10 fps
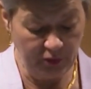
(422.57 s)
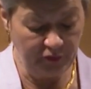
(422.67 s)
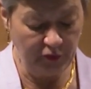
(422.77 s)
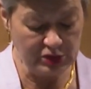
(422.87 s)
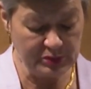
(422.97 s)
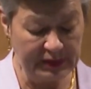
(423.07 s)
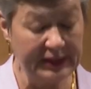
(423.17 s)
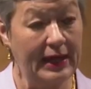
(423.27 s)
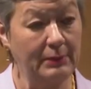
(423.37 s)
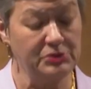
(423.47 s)
enforcement
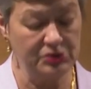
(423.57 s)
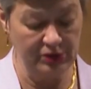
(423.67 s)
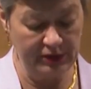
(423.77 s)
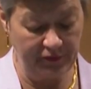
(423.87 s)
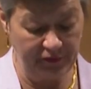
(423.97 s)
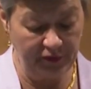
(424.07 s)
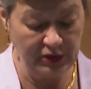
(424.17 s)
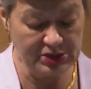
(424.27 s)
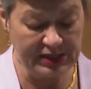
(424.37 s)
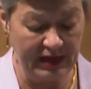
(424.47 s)
captured the
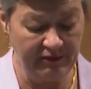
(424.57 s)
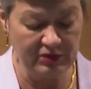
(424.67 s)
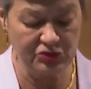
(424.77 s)
first ever